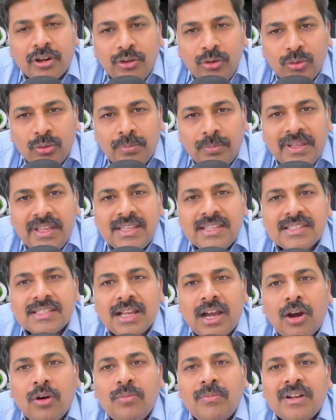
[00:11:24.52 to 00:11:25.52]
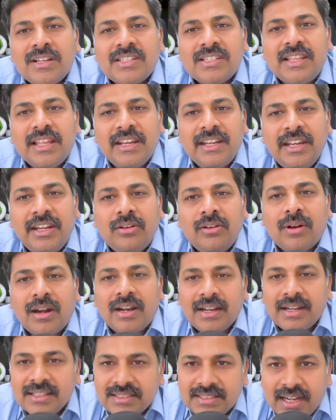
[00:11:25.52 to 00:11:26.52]
for newbies, how much they need to
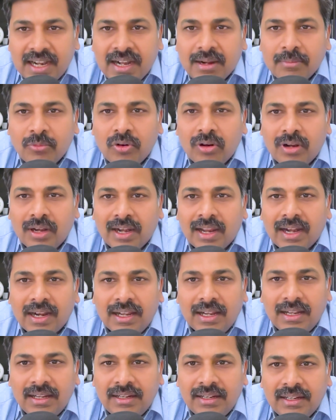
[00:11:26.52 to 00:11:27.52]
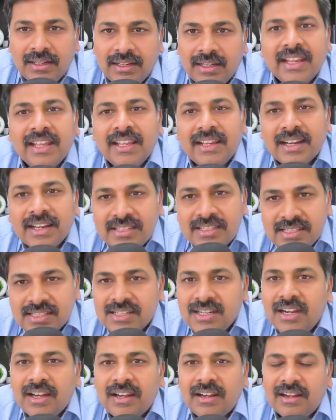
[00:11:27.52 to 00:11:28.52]
understand about RERA, getting
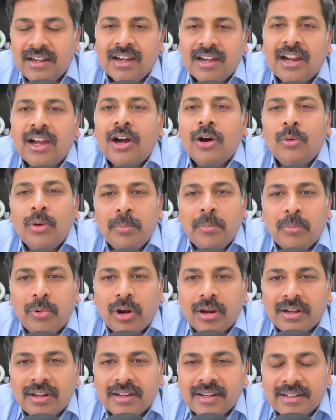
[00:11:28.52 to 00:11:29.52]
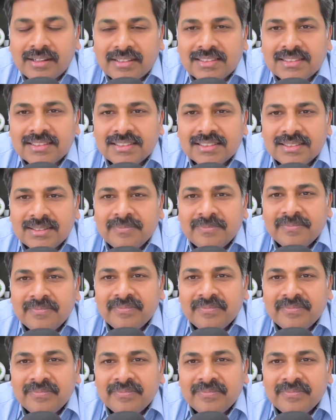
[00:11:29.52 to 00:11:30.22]
registered in RERA, how important it is.